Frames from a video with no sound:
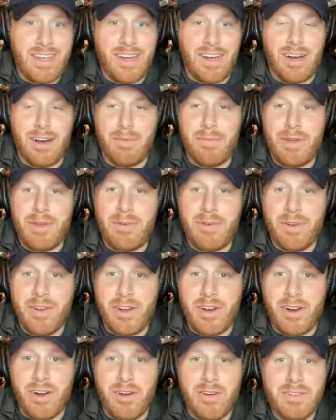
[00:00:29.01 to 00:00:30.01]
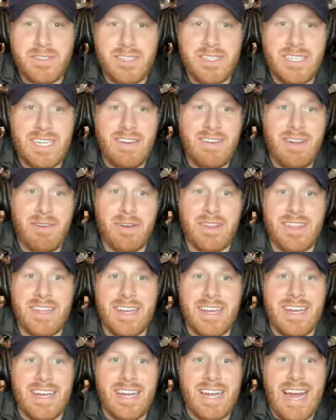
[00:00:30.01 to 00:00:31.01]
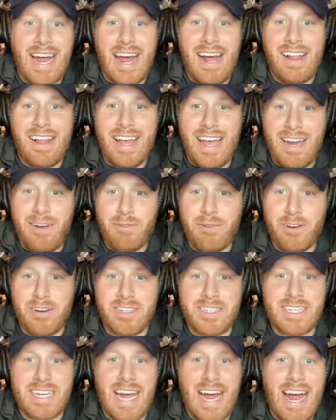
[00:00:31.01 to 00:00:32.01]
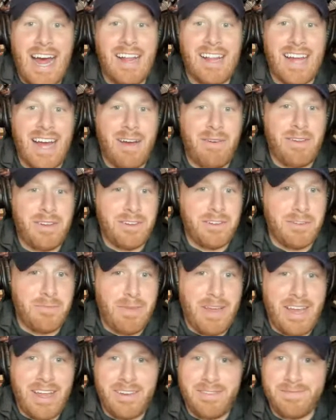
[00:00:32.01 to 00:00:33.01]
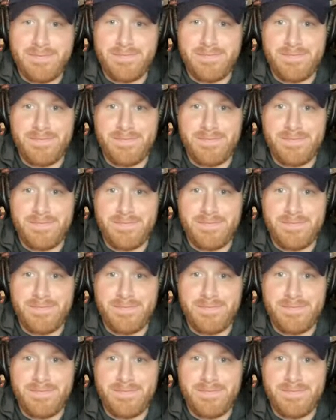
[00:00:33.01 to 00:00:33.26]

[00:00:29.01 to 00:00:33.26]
I'll be your host this evening with Kyle Edwards. Kyle, how we doing, man?